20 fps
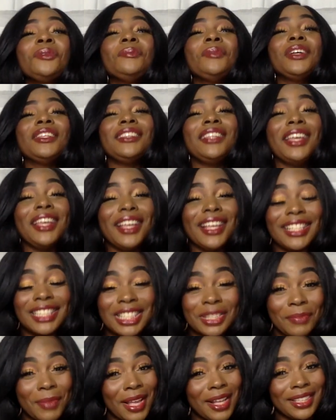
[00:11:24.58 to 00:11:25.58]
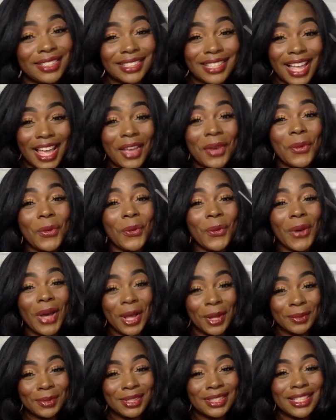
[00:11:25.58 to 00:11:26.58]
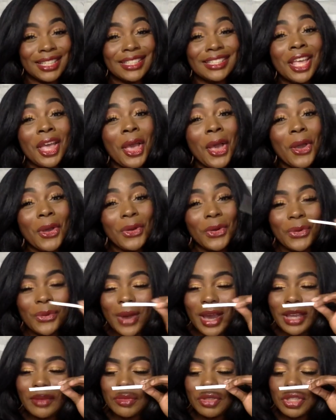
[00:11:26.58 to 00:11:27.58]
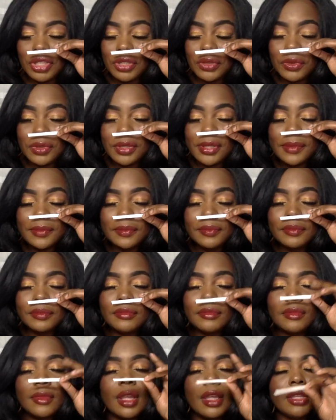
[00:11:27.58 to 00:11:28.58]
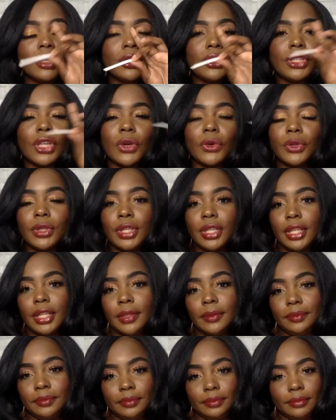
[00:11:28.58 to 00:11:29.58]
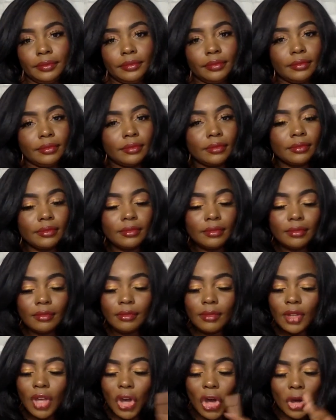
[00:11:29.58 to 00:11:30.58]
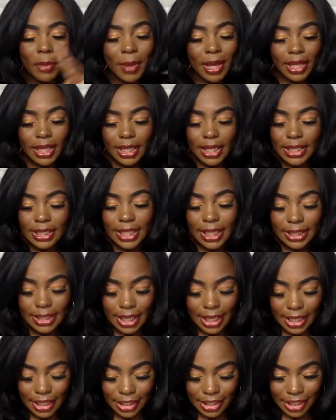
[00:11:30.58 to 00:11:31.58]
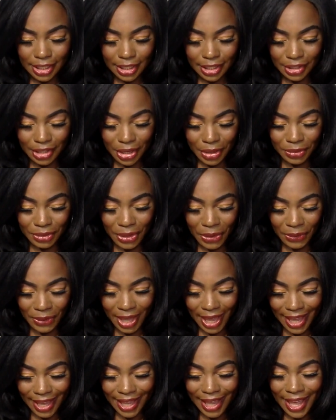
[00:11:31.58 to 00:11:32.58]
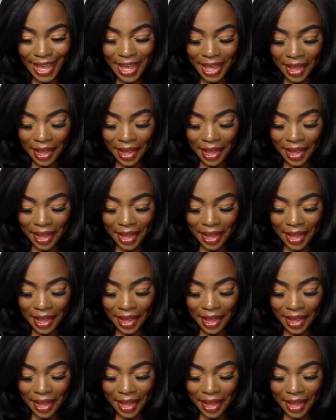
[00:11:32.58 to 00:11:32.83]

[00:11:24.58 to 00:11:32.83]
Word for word: But this smells like Welch's grape juice. So good. Oh my goodness, let's get into the nose, okay?